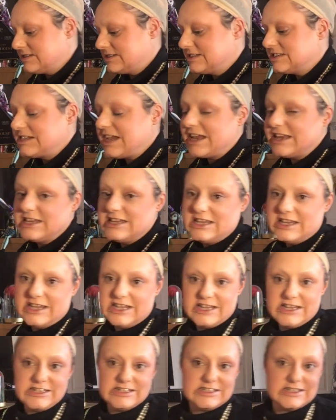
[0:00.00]
10
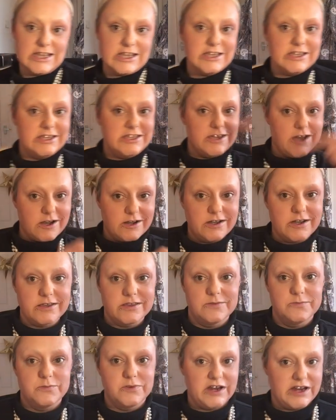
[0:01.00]
years younger
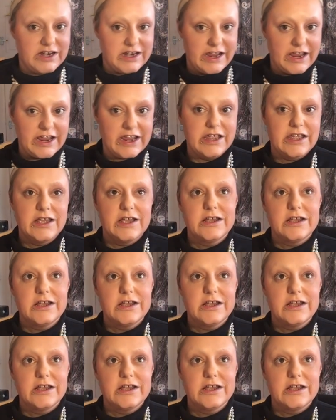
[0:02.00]
than Brittany.